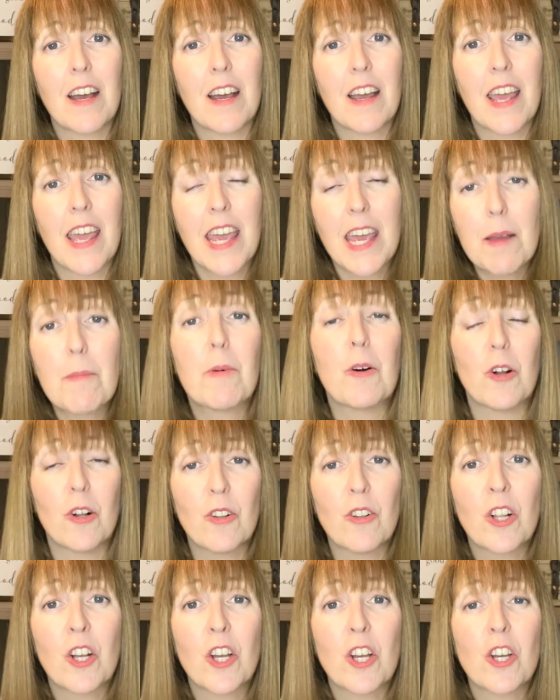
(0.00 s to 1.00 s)
able
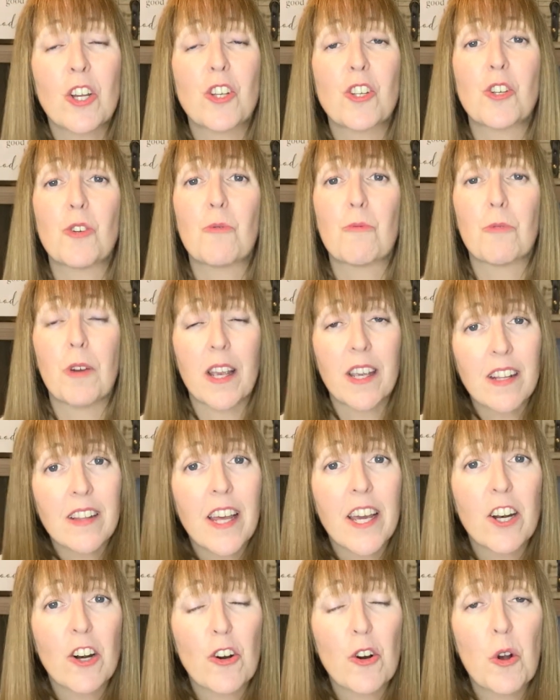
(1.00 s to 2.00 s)
to
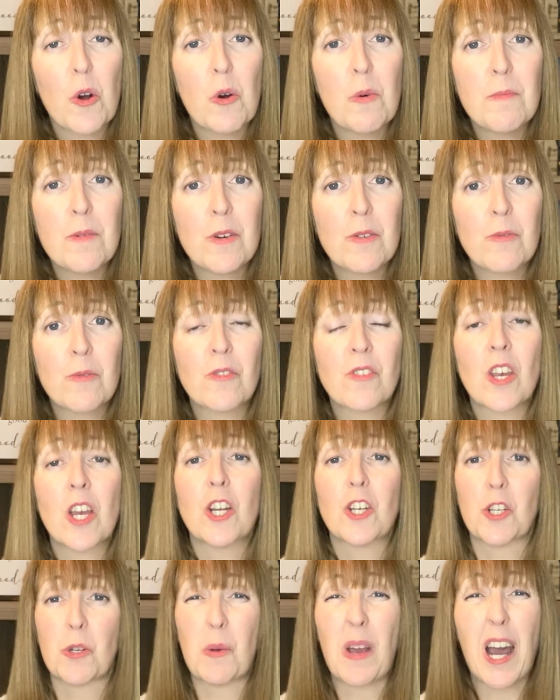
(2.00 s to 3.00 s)
regulate our hormones,
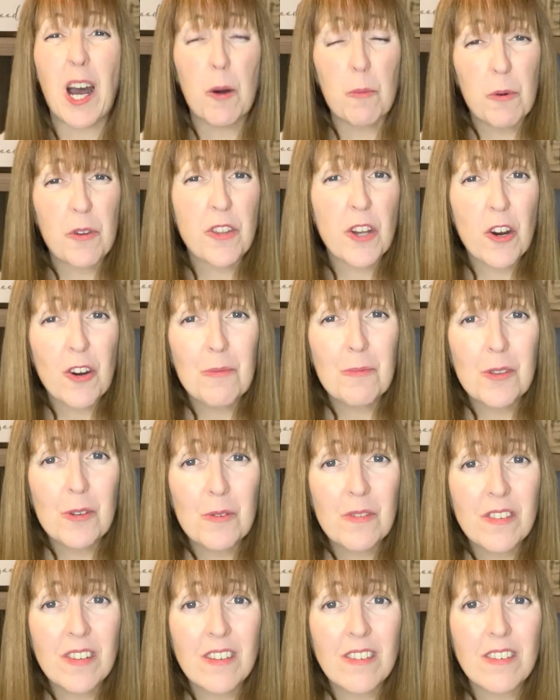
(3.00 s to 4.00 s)
to help with our immune
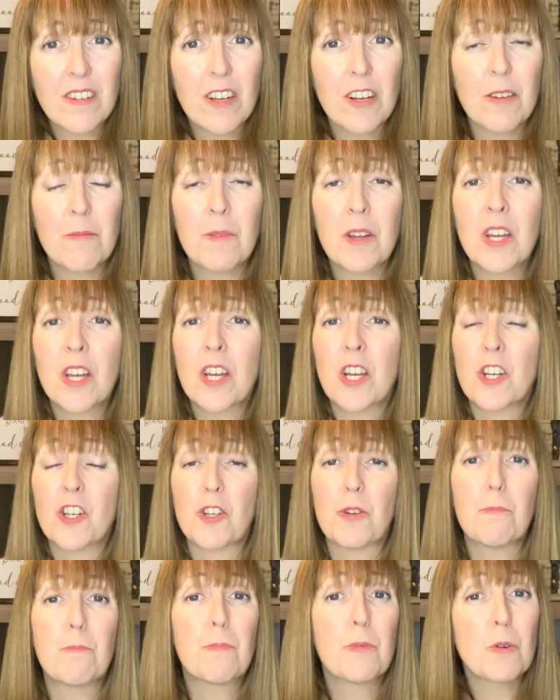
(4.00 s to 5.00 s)
system,
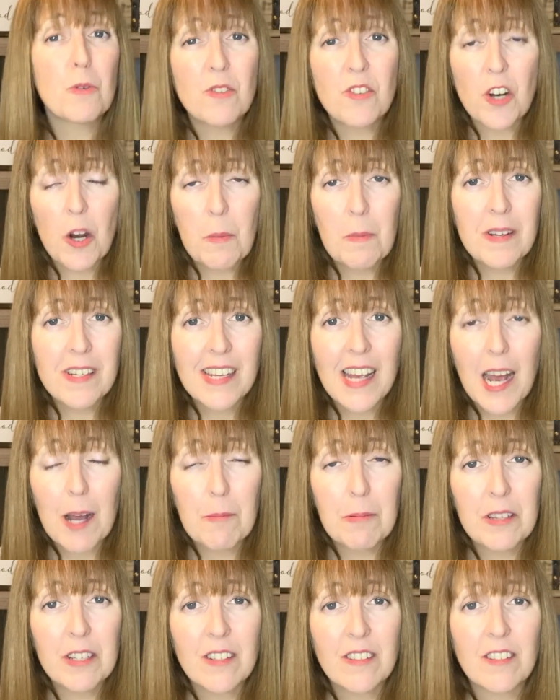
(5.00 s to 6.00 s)
to boost our
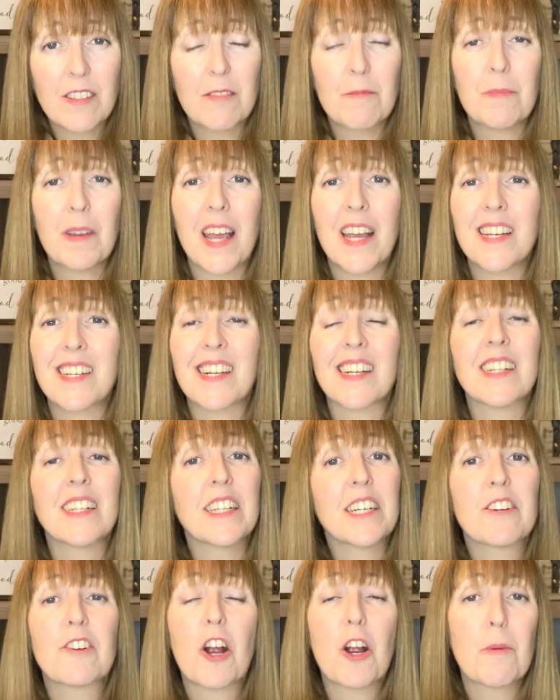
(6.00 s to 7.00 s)
metabolism, and to
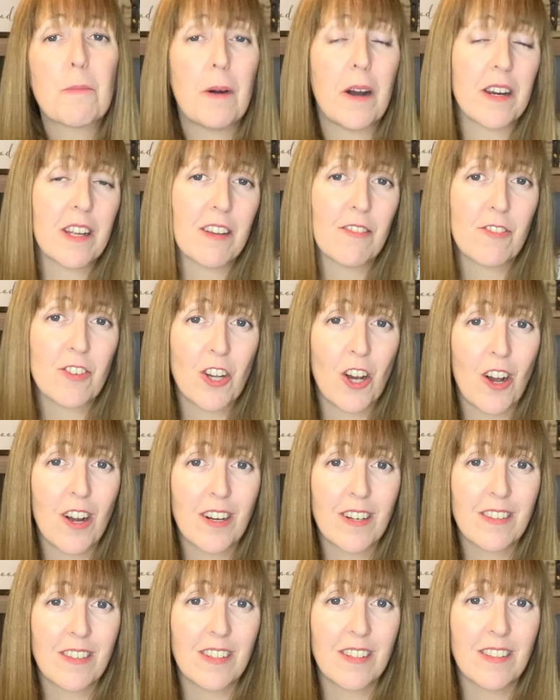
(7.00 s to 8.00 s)
clear our body of
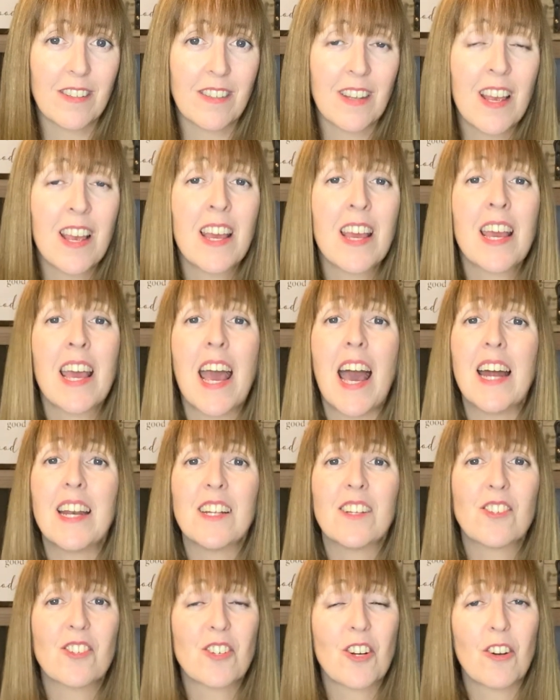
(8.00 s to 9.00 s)
toxins. And
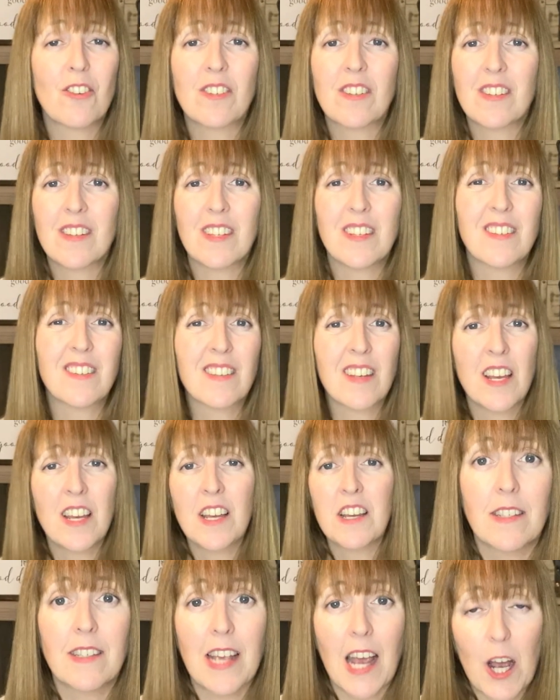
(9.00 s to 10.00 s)
it starts this
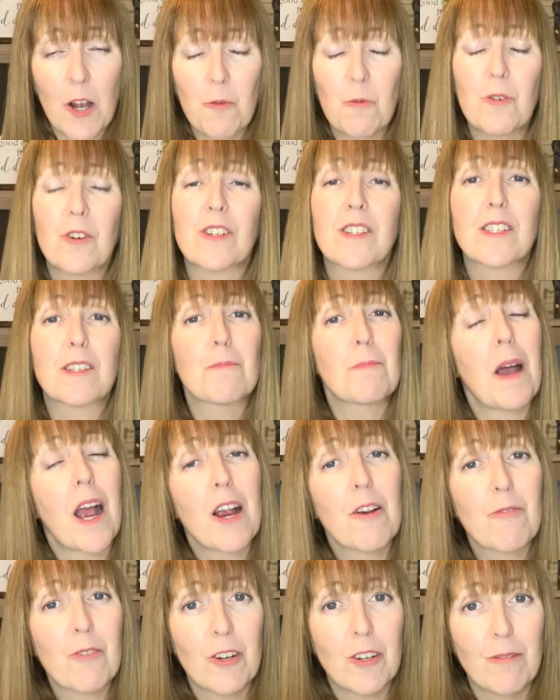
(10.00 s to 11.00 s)
downward
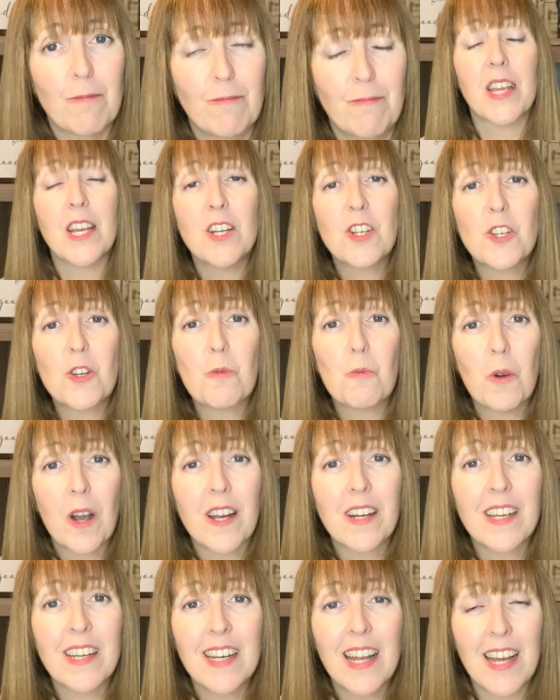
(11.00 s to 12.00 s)
spiral into
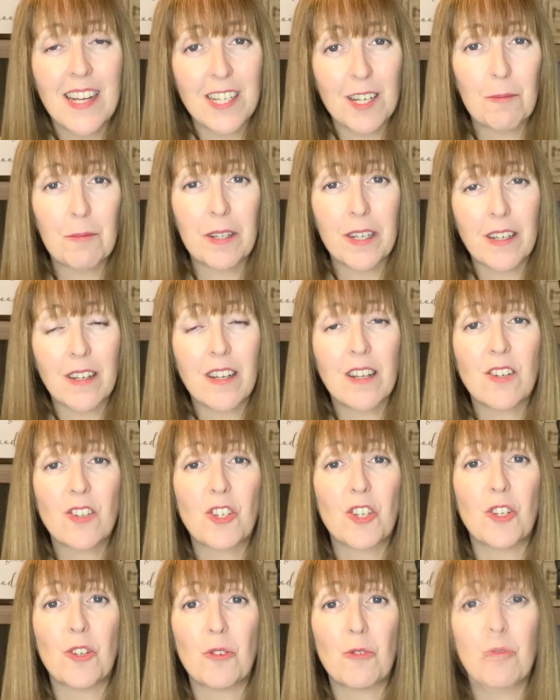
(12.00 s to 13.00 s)
what can end up leading
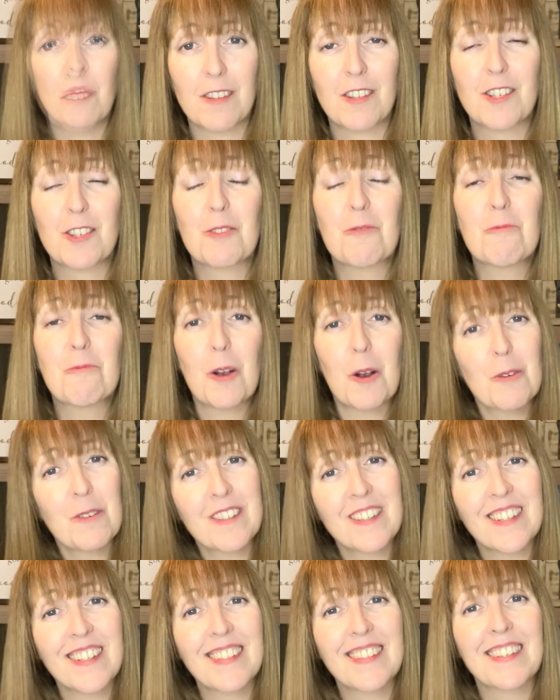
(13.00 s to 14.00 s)
to
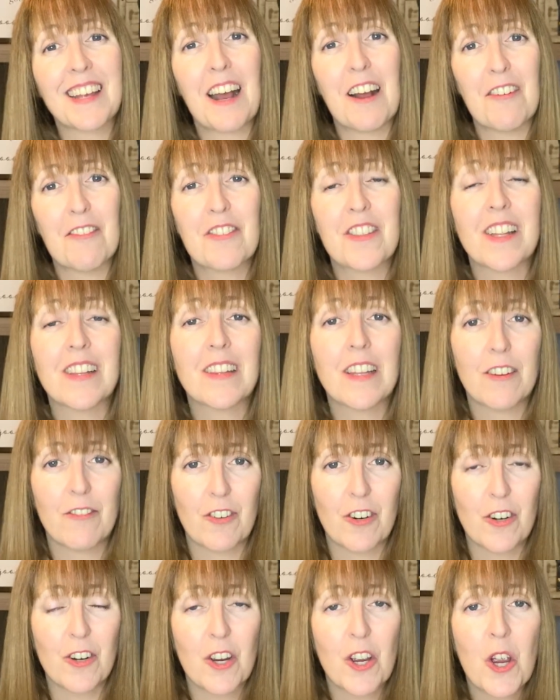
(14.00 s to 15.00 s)
cirrhosis of the
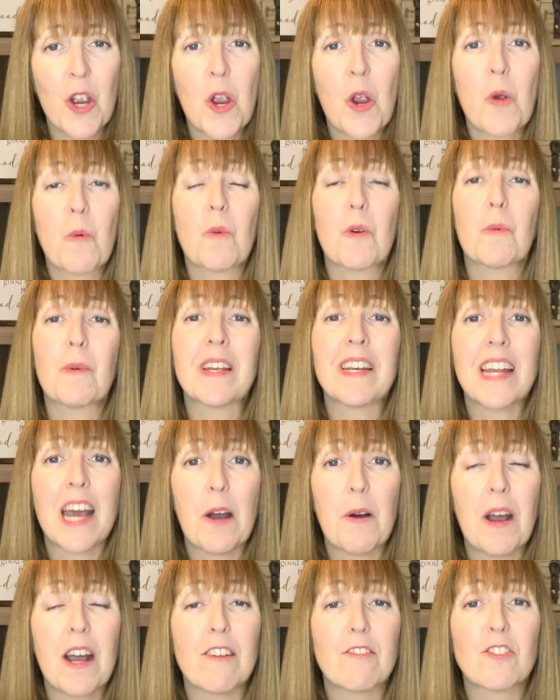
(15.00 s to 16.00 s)
liver, where we now
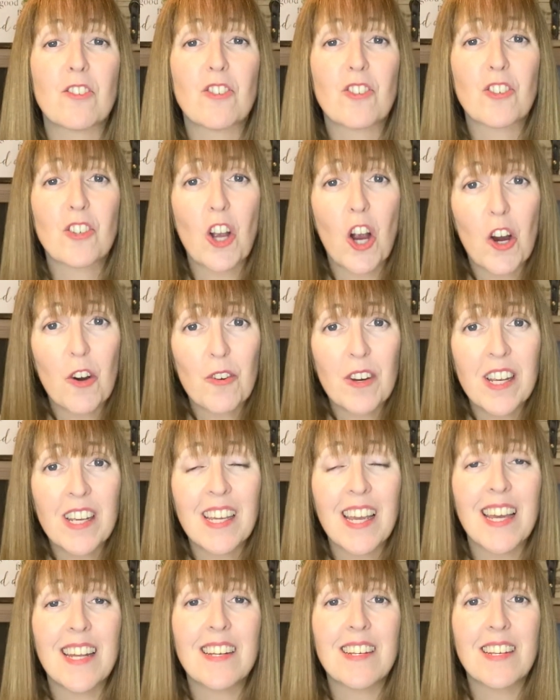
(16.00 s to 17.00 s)
have
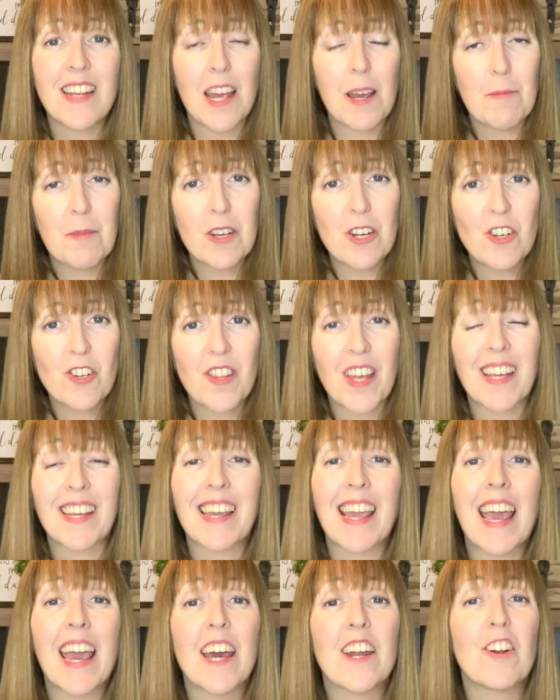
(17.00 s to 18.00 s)
scarring and damage that
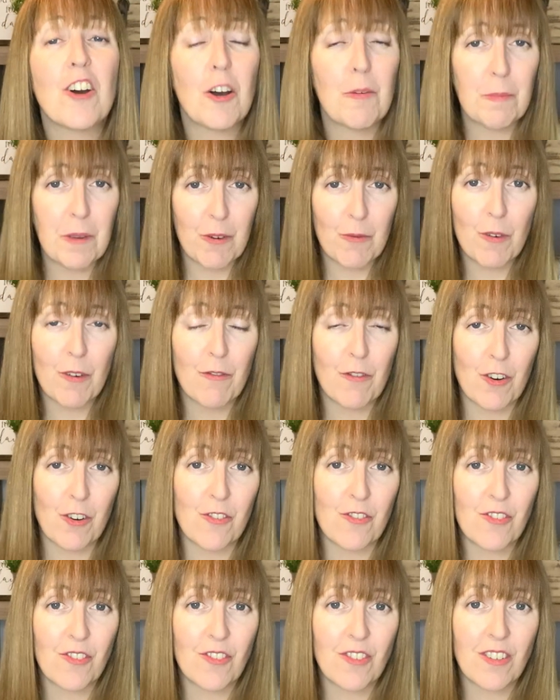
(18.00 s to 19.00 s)
cannot be
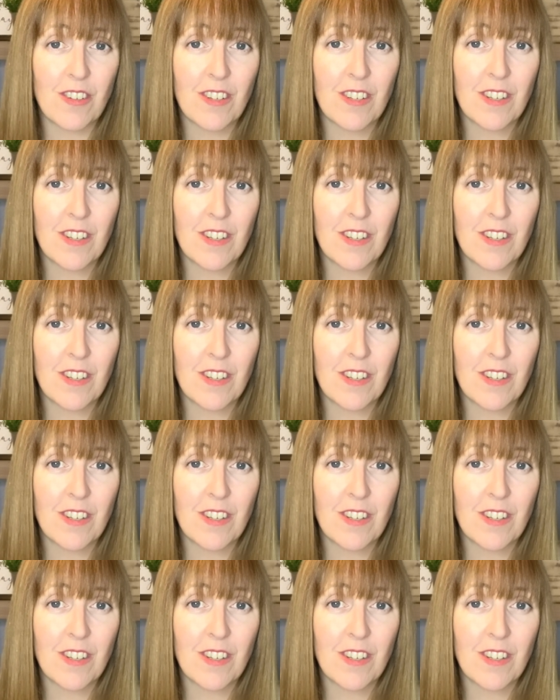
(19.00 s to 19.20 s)
reversed.